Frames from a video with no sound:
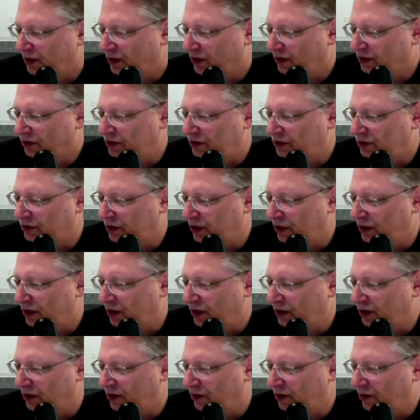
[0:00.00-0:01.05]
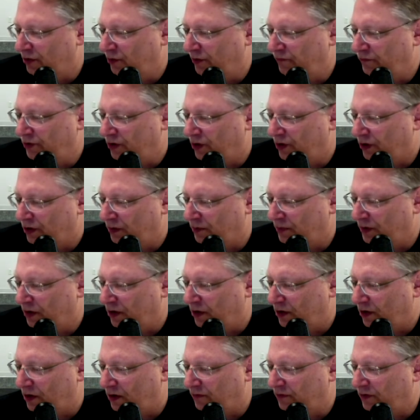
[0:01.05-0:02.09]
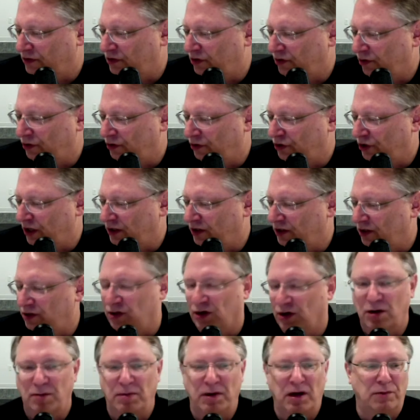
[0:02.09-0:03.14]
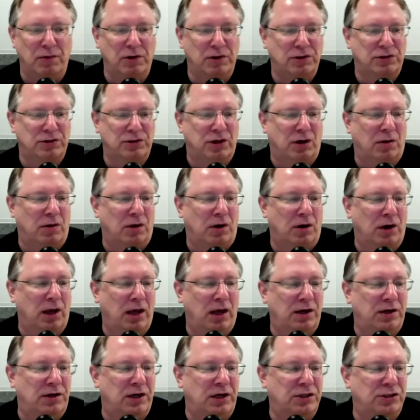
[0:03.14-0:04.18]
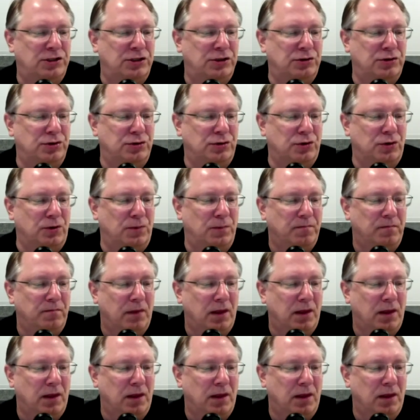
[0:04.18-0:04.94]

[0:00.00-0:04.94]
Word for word: So we've talked about all of this. The only thing I didn't talk about was our annotation tool.